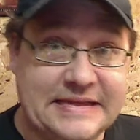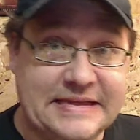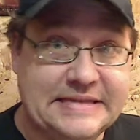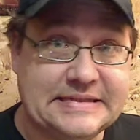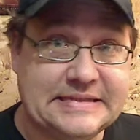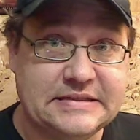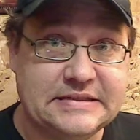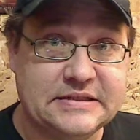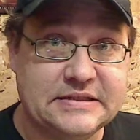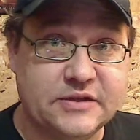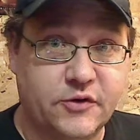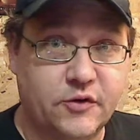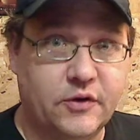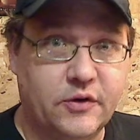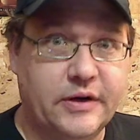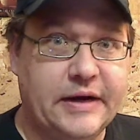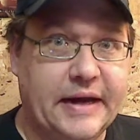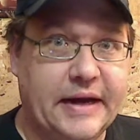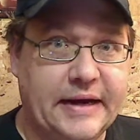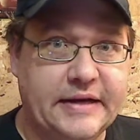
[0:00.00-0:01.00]
since the
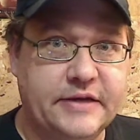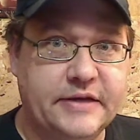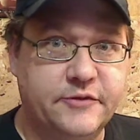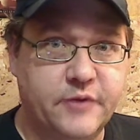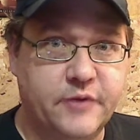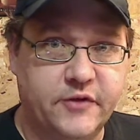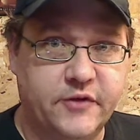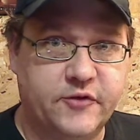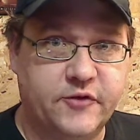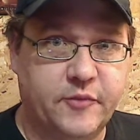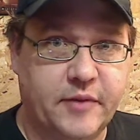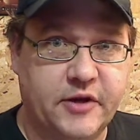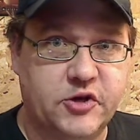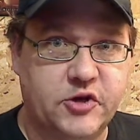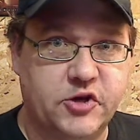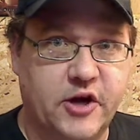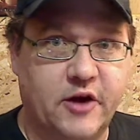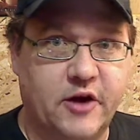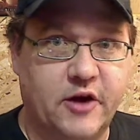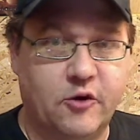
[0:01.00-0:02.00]
early 90s when I used to play
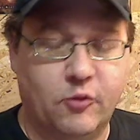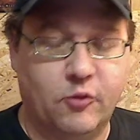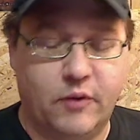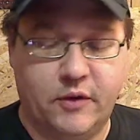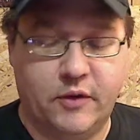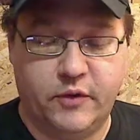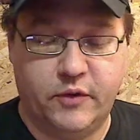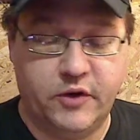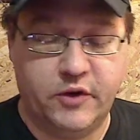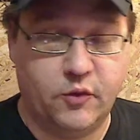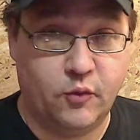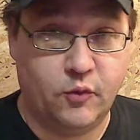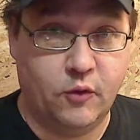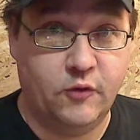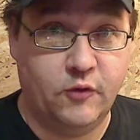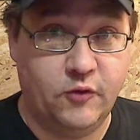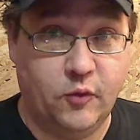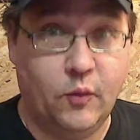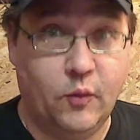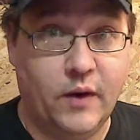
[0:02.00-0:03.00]
Shadowrun. When you rolled a
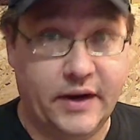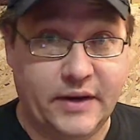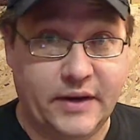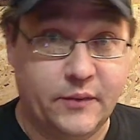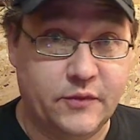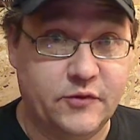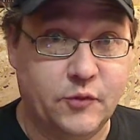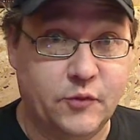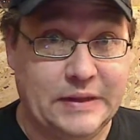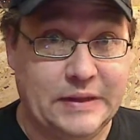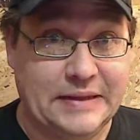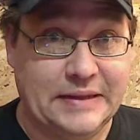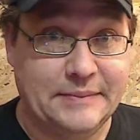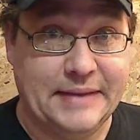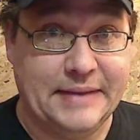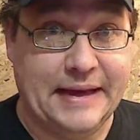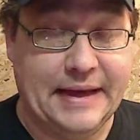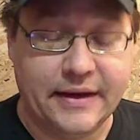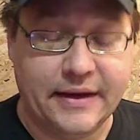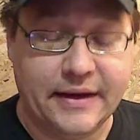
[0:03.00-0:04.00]
1, it was really
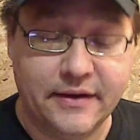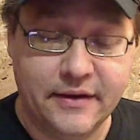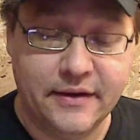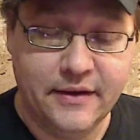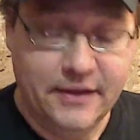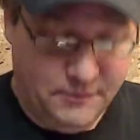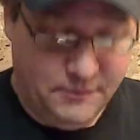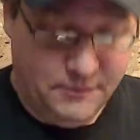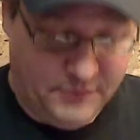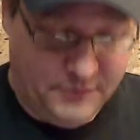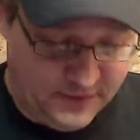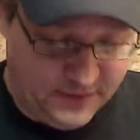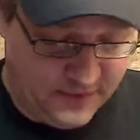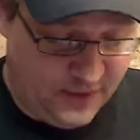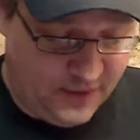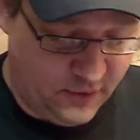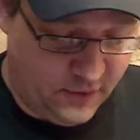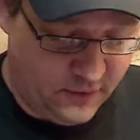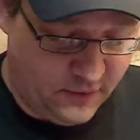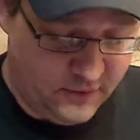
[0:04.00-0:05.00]
bad. But
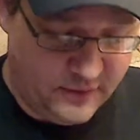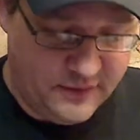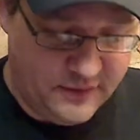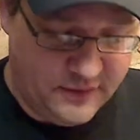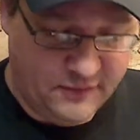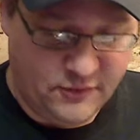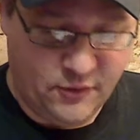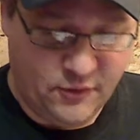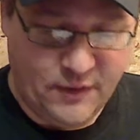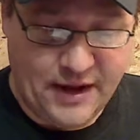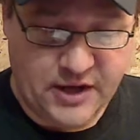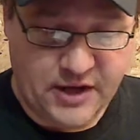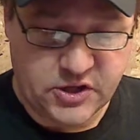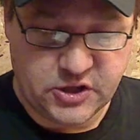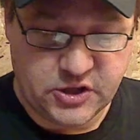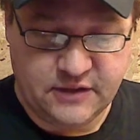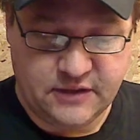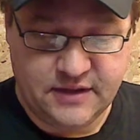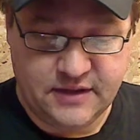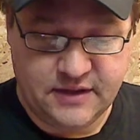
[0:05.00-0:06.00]
they're
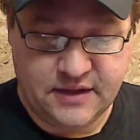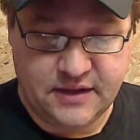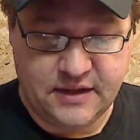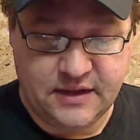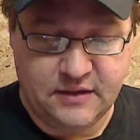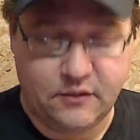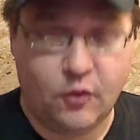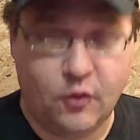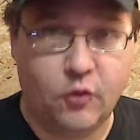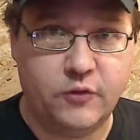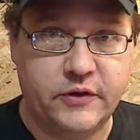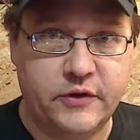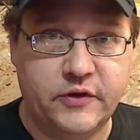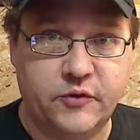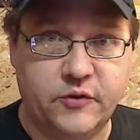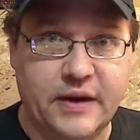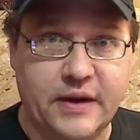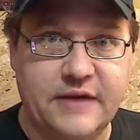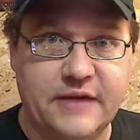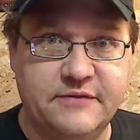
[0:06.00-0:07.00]
actually the old
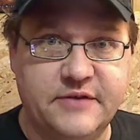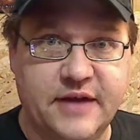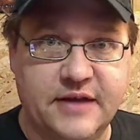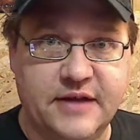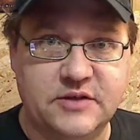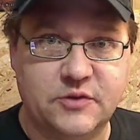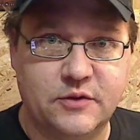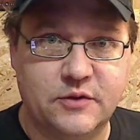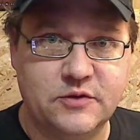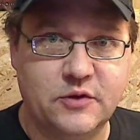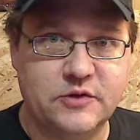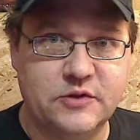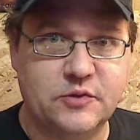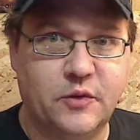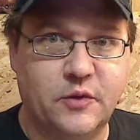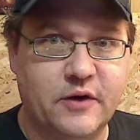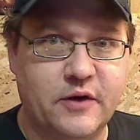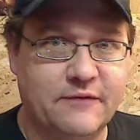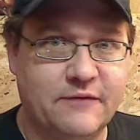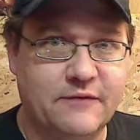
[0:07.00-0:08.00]
engraved dice. So I was always
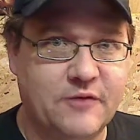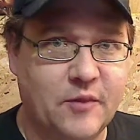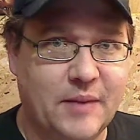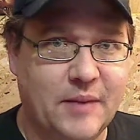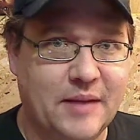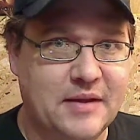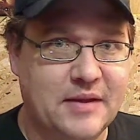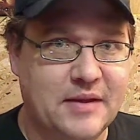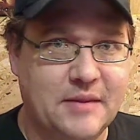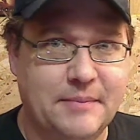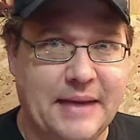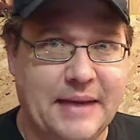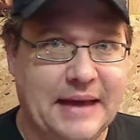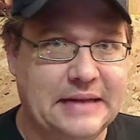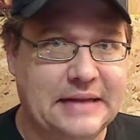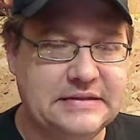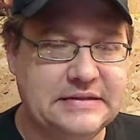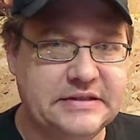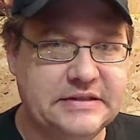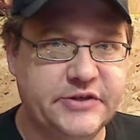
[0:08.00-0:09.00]
wondering if there may be a
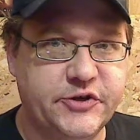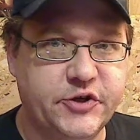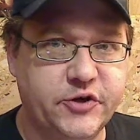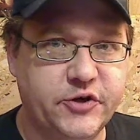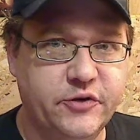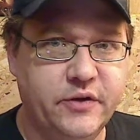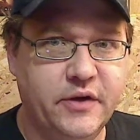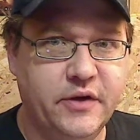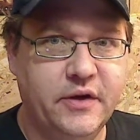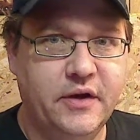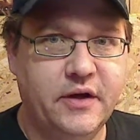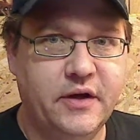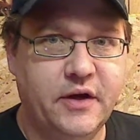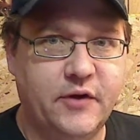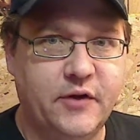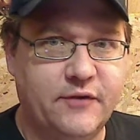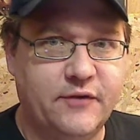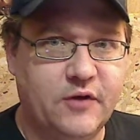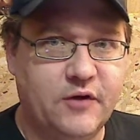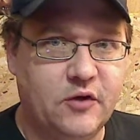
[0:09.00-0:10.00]
balance issue. Because
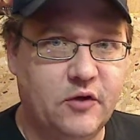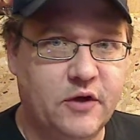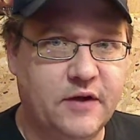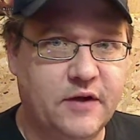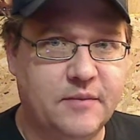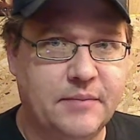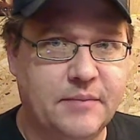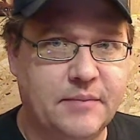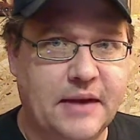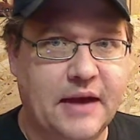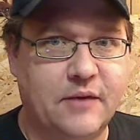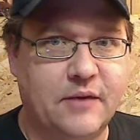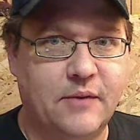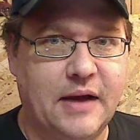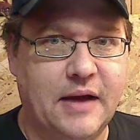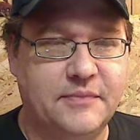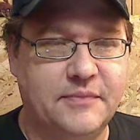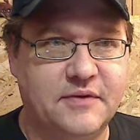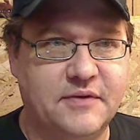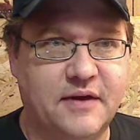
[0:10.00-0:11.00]
if you look at the bat
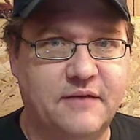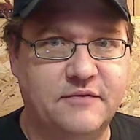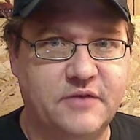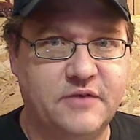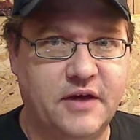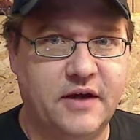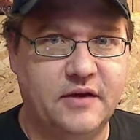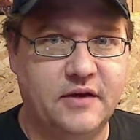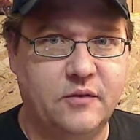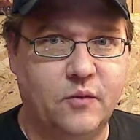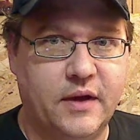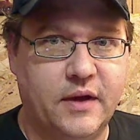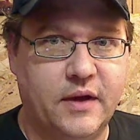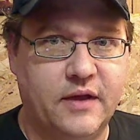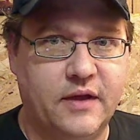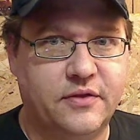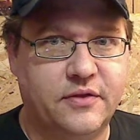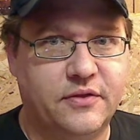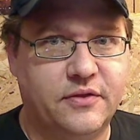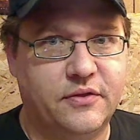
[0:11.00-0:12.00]
raps I've done
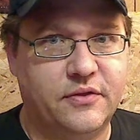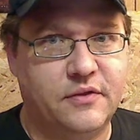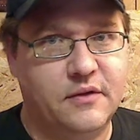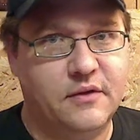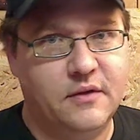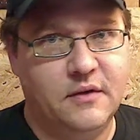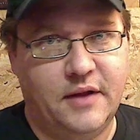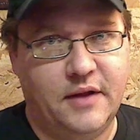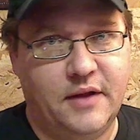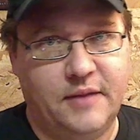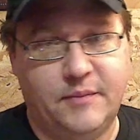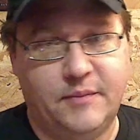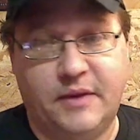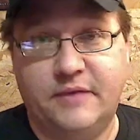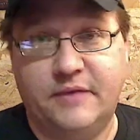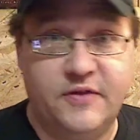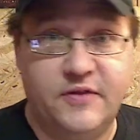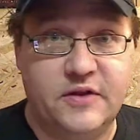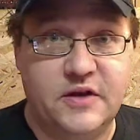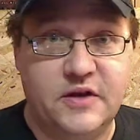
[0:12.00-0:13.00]
with like my
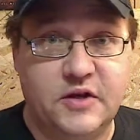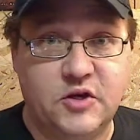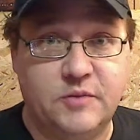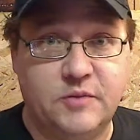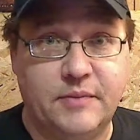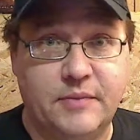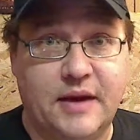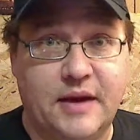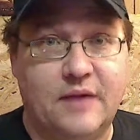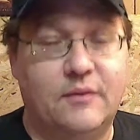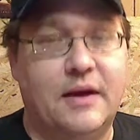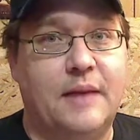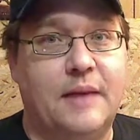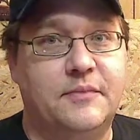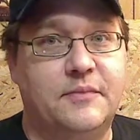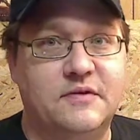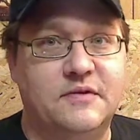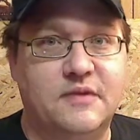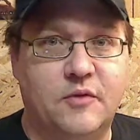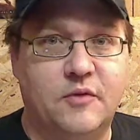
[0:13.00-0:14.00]
5th edition bat raps
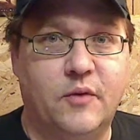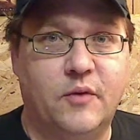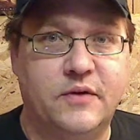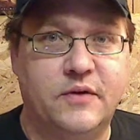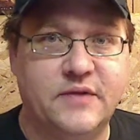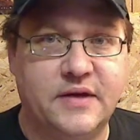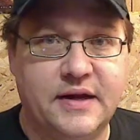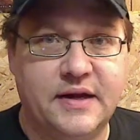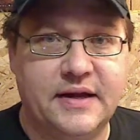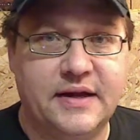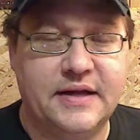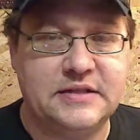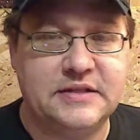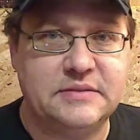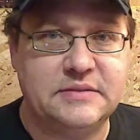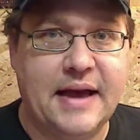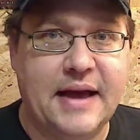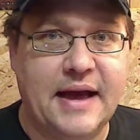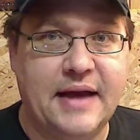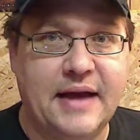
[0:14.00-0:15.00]
and some of the ones I did against
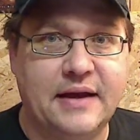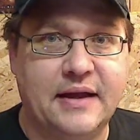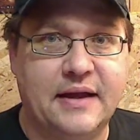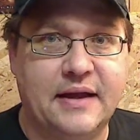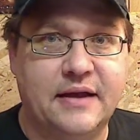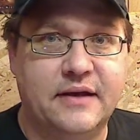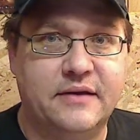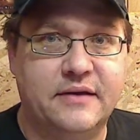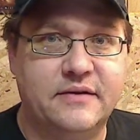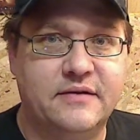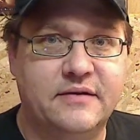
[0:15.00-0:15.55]
Matt and